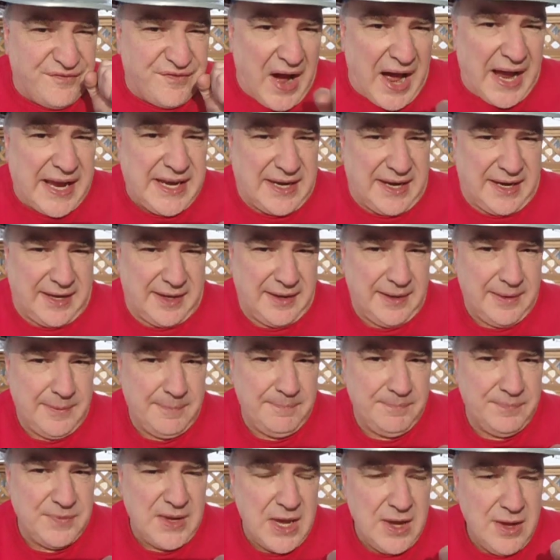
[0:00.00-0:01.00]
fighting
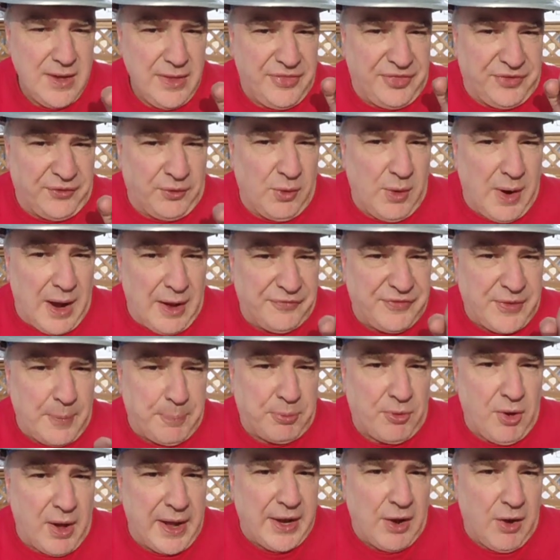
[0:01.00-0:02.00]
throughout the
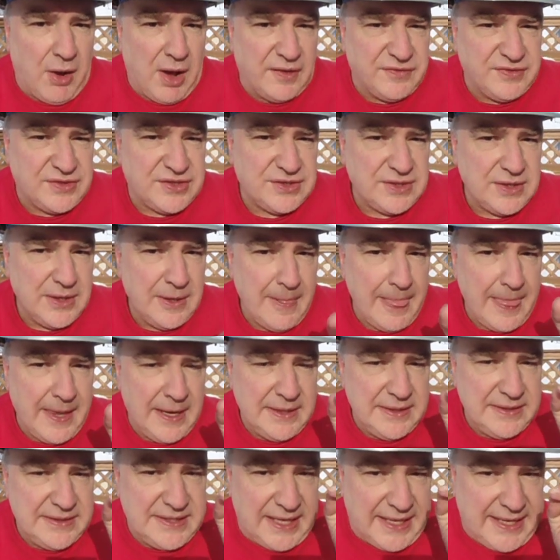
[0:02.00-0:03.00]
playoffs
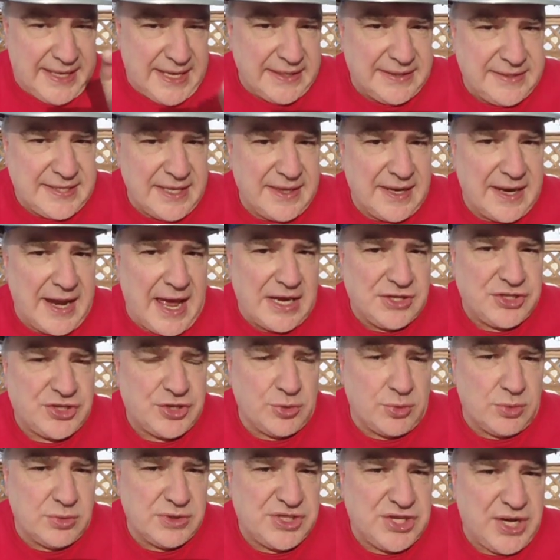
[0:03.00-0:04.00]
to get to the
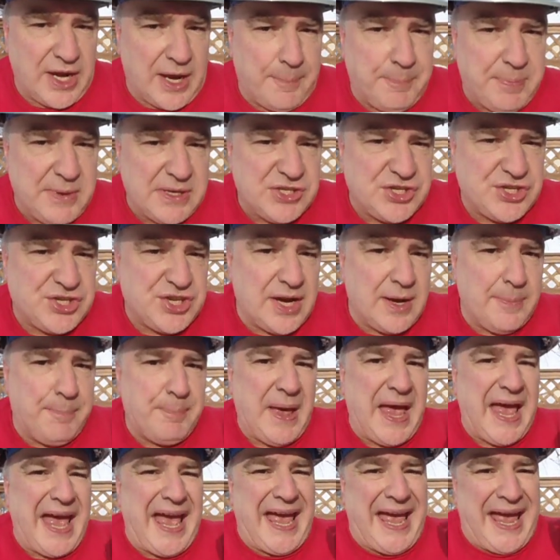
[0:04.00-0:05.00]
national championship
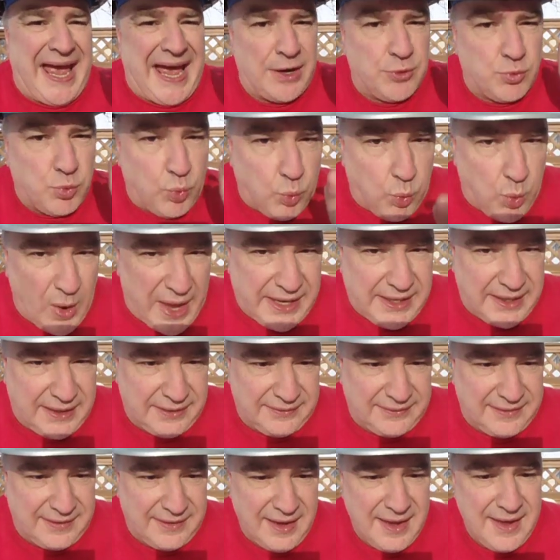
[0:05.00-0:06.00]
and win it.
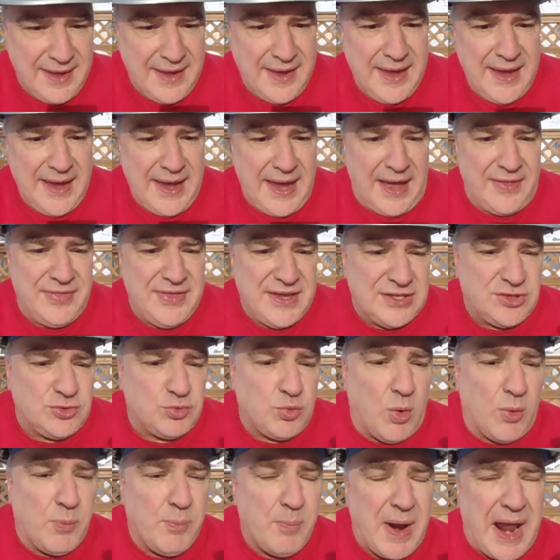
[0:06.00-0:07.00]
And this
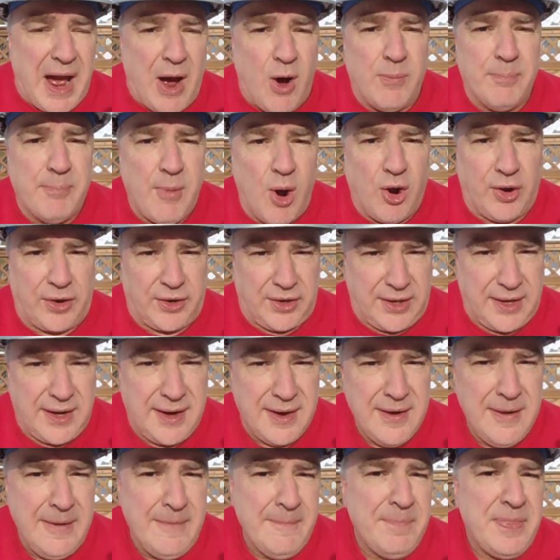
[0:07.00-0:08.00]
will now mark
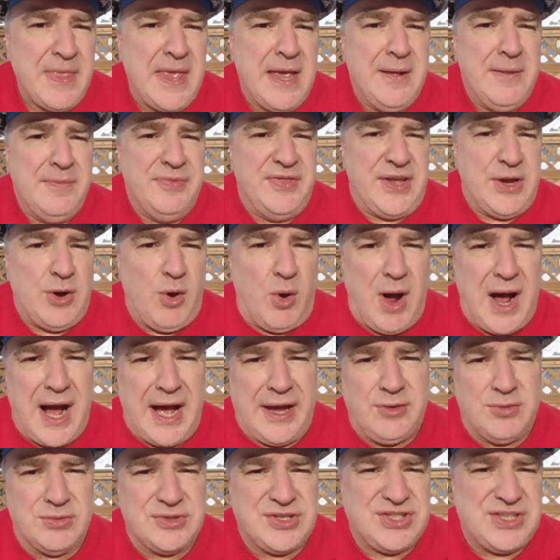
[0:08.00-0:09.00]
the
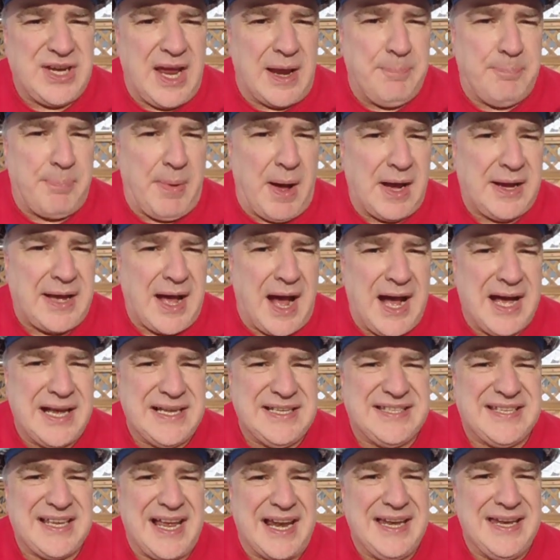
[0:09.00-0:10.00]
Ohio State
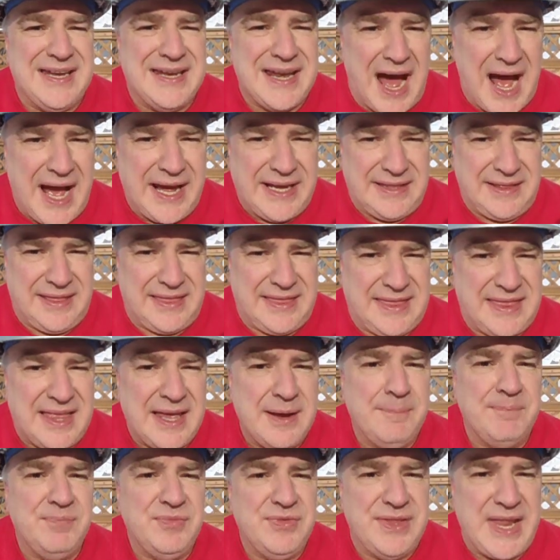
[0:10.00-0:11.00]
Buckeyes' 9th
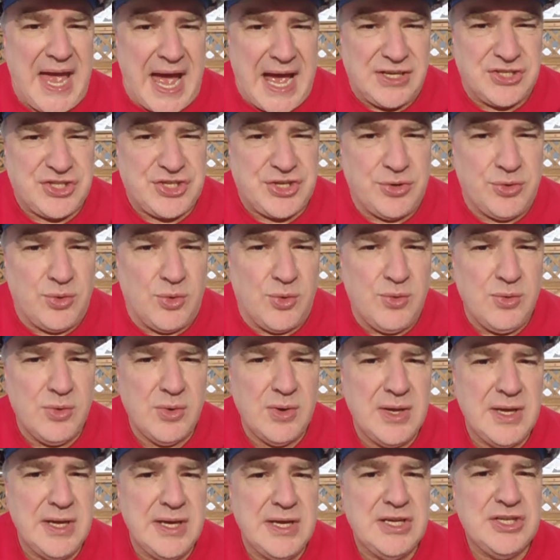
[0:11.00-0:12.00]
national
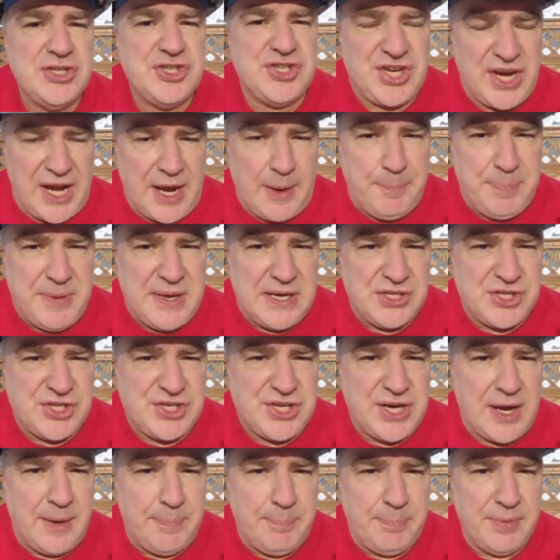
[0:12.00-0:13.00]

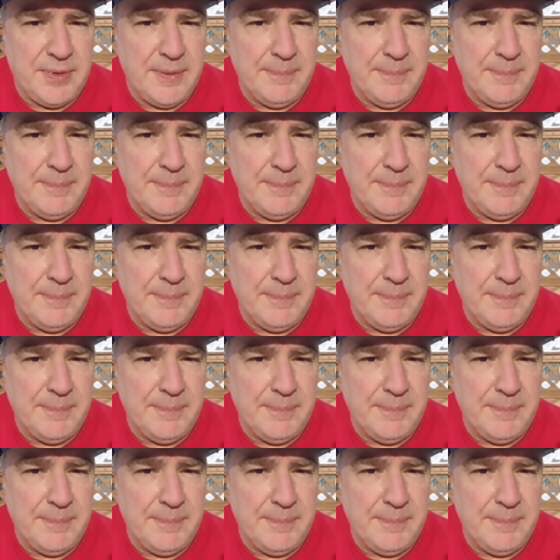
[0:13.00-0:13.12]
championship